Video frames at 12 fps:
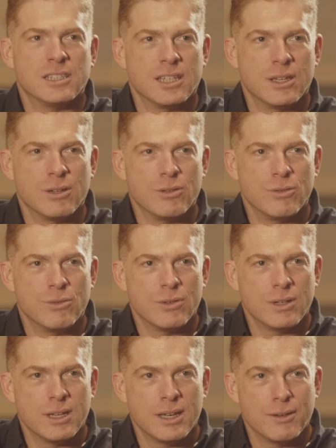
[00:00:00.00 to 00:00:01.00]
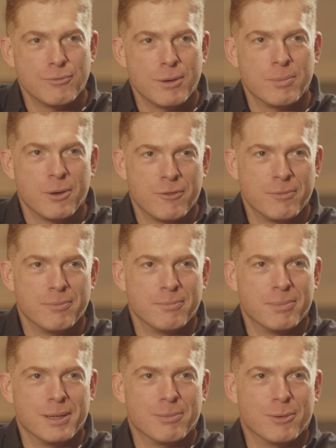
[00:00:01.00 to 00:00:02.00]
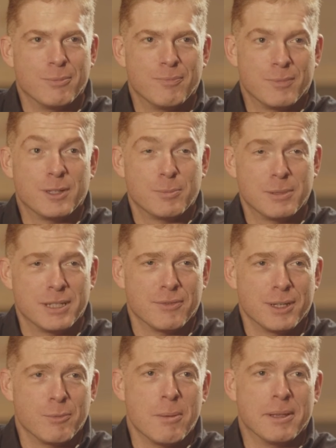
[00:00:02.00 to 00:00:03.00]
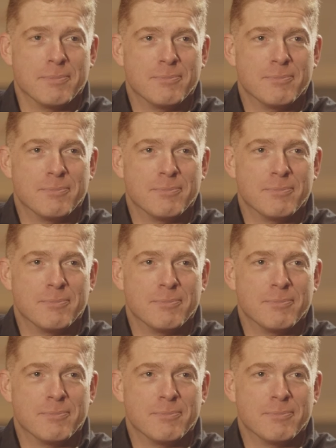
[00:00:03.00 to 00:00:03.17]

to uh, rip off people, specifically women.